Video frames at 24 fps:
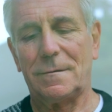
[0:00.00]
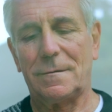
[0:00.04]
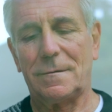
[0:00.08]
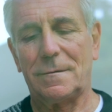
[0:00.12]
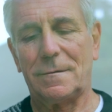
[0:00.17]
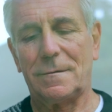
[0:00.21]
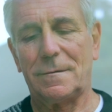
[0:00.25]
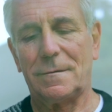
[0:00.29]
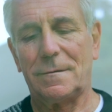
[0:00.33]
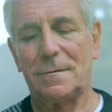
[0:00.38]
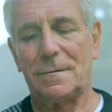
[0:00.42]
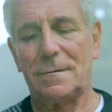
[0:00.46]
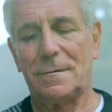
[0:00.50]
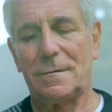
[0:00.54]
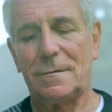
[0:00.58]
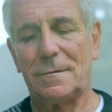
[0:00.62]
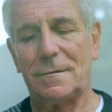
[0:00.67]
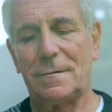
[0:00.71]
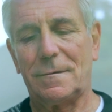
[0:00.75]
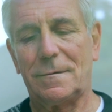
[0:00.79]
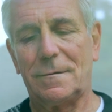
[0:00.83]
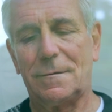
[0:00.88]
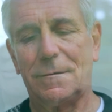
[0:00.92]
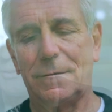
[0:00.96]
The next
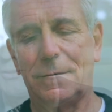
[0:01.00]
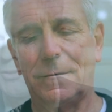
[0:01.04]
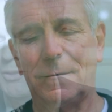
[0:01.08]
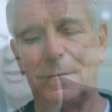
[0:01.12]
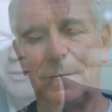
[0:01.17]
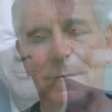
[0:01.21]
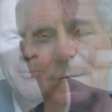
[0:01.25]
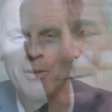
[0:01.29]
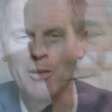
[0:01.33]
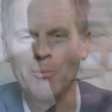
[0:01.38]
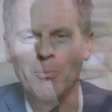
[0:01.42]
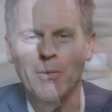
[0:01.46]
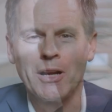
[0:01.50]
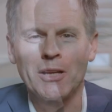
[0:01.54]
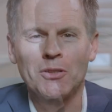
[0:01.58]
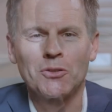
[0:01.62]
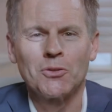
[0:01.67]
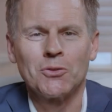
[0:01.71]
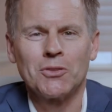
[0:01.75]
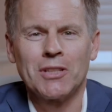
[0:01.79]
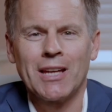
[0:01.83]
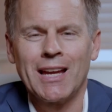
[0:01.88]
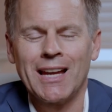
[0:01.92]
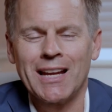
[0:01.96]
way you can minimize
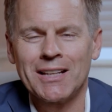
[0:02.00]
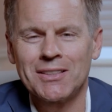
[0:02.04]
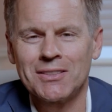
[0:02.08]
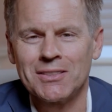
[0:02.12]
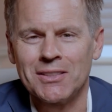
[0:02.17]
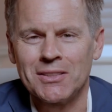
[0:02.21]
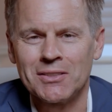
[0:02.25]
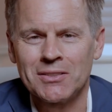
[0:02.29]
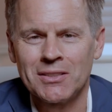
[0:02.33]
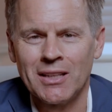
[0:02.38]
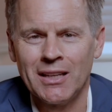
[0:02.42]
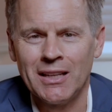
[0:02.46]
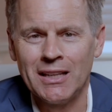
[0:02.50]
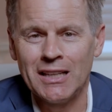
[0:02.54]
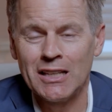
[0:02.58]
your taxes